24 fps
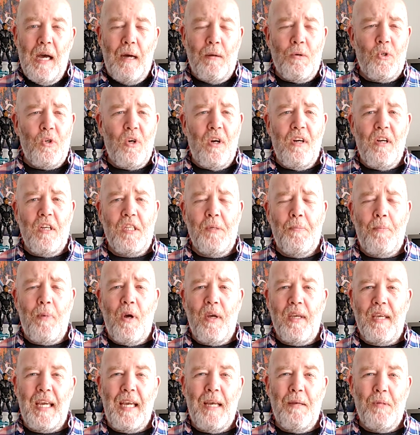I'm trying not to
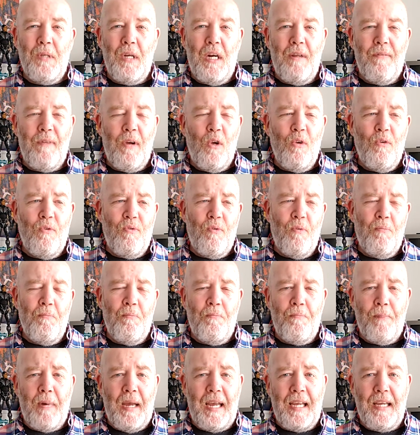buy games that I've owned
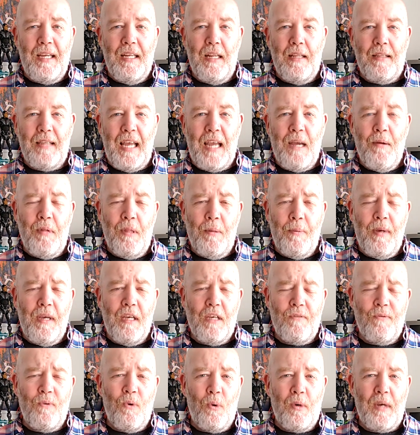from back in the day when the
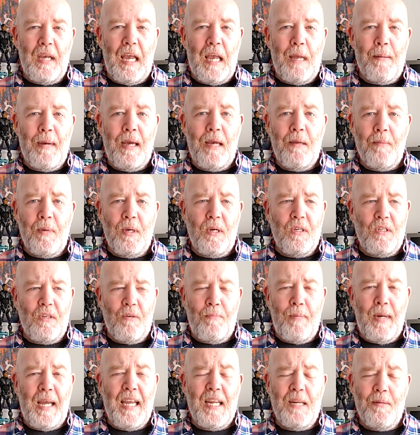PS4 came out because
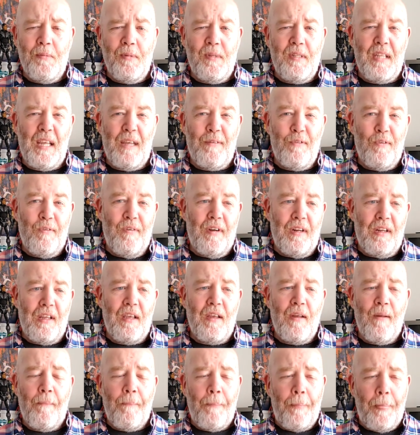I've played them to death already.